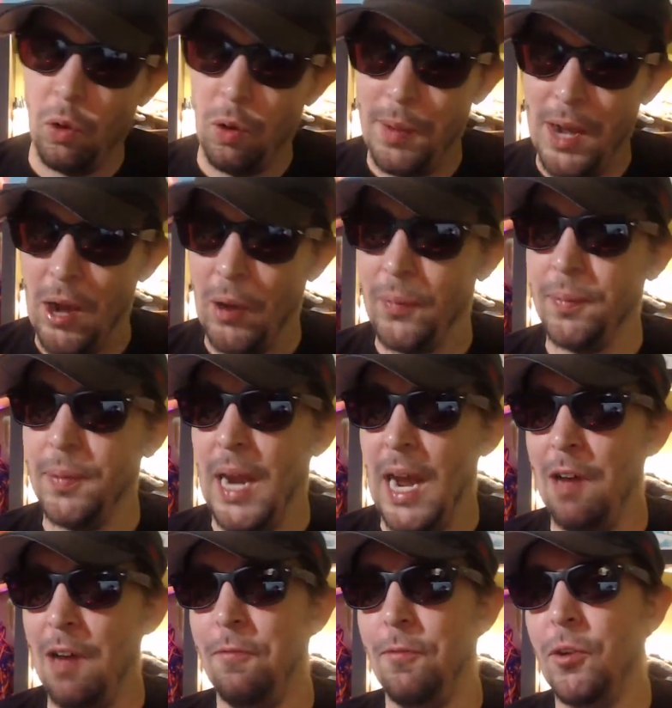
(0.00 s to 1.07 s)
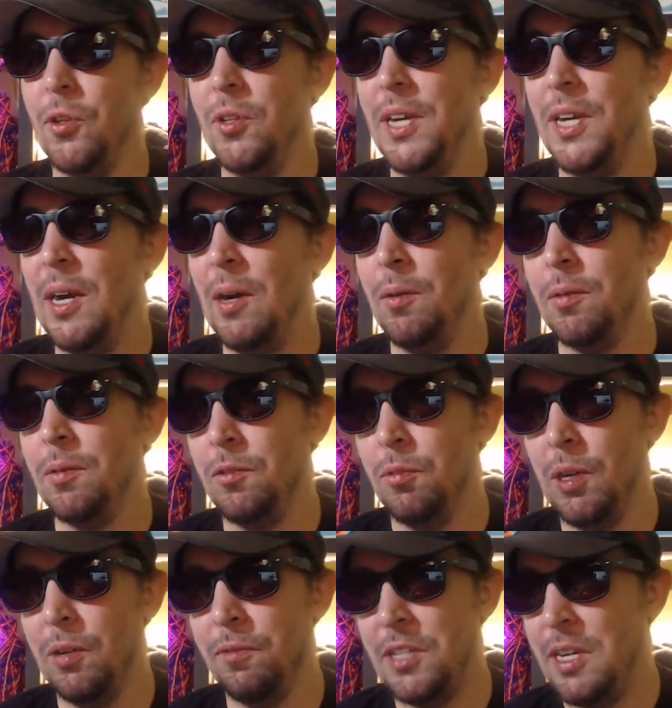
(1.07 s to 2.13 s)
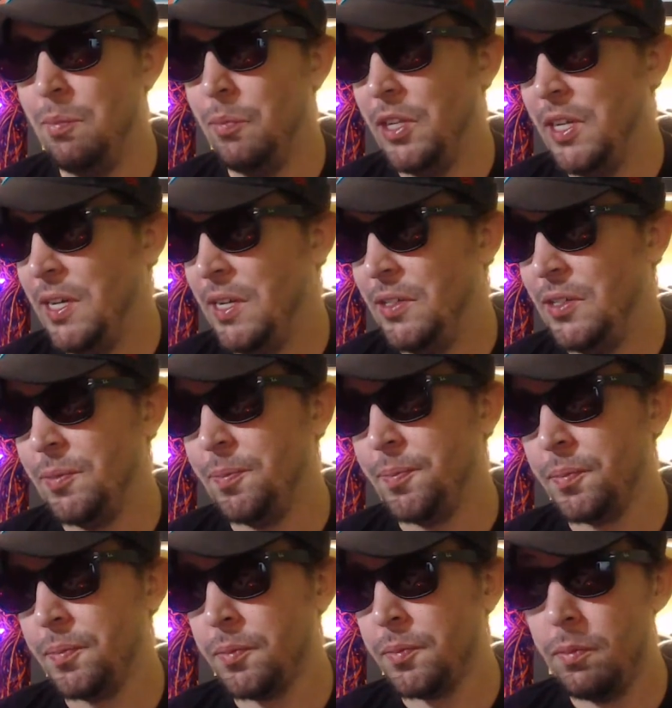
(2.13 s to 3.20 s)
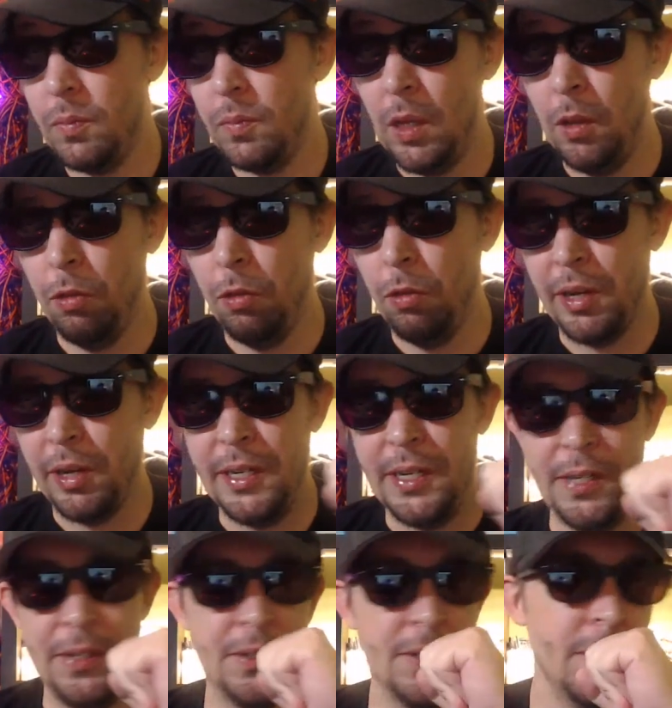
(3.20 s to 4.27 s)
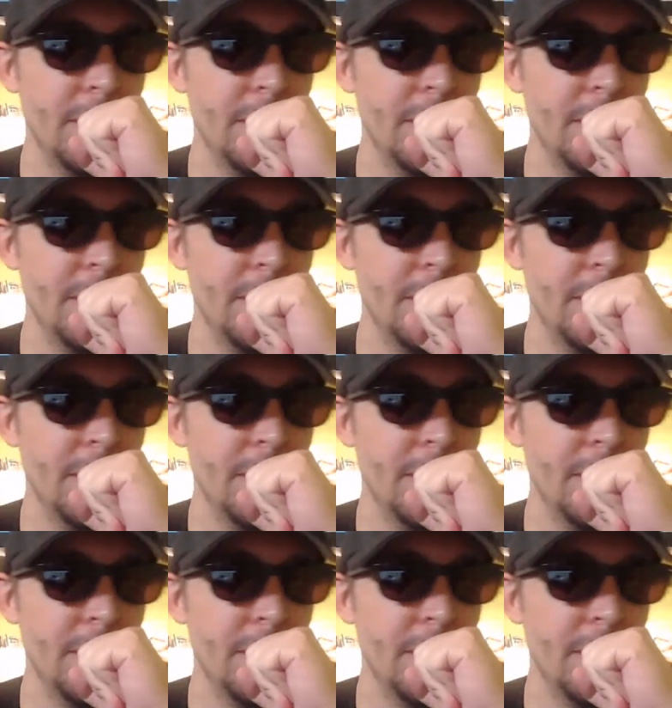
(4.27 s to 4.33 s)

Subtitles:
about half full now. 12-team leagues. 3 leagues.